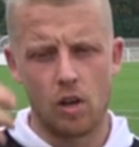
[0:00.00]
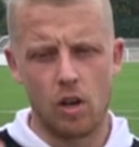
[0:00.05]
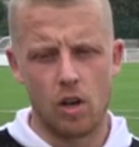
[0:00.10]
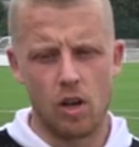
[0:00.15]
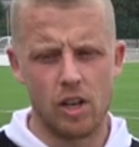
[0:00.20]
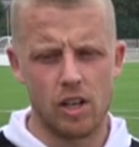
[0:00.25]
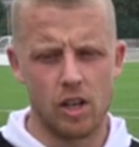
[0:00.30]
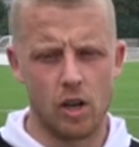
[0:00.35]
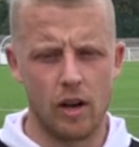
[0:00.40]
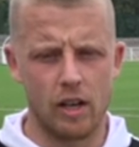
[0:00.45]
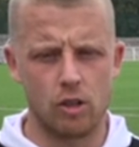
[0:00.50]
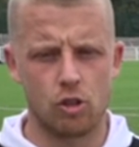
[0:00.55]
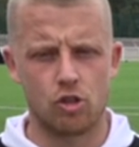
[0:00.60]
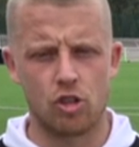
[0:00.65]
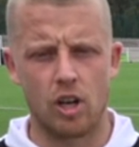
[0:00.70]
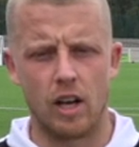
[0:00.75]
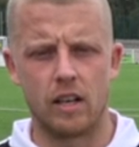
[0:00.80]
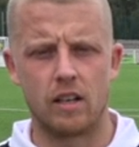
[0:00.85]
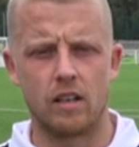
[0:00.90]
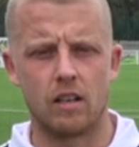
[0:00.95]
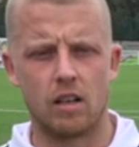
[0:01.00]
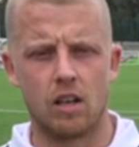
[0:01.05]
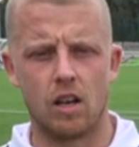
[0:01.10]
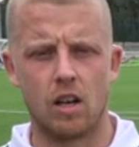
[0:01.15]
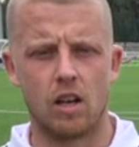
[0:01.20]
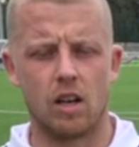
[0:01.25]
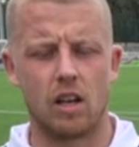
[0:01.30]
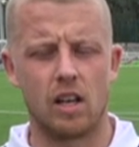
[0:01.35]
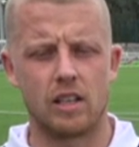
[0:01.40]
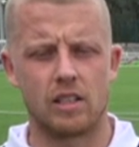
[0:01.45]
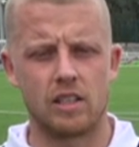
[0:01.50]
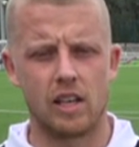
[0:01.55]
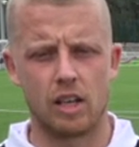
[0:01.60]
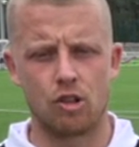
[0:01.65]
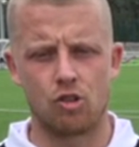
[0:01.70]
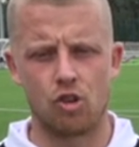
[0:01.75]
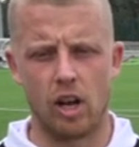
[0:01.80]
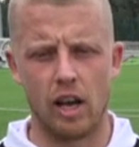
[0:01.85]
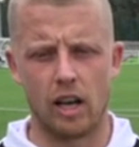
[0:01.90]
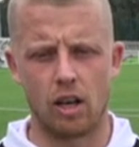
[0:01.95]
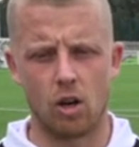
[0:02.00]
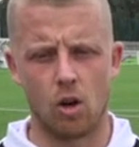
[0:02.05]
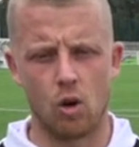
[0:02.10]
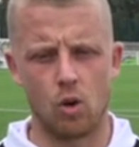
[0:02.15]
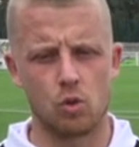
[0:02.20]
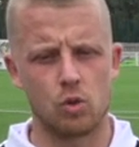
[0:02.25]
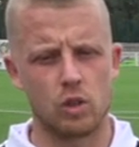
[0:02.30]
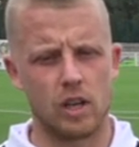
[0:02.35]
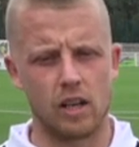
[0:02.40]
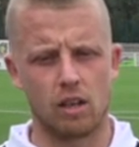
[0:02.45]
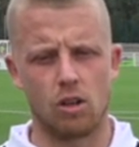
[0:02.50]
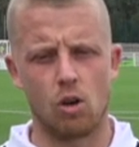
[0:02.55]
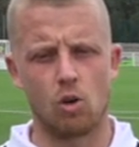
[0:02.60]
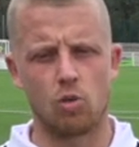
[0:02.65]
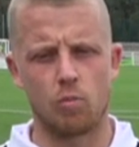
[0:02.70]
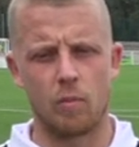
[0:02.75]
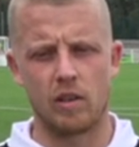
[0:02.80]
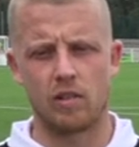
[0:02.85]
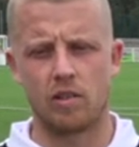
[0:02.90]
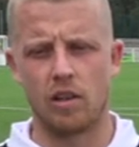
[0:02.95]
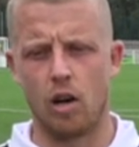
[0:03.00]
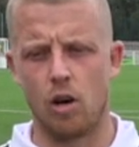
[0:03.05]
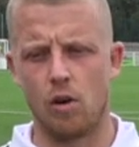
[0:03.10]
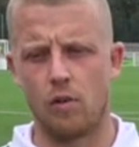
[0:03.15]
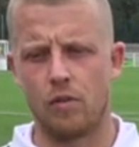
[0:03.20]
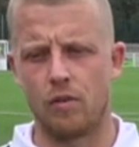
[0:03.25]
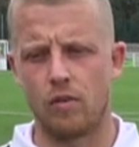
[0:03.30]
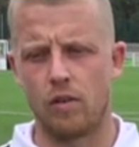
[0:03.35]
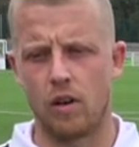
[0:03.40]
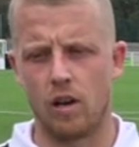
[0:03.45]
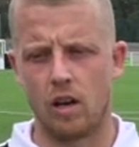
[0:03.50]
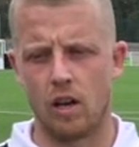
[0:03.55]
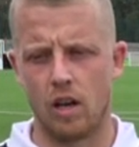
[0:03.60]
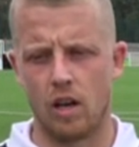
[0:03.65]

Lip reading: You know, I just try and, like I say, create goals, get goals myself.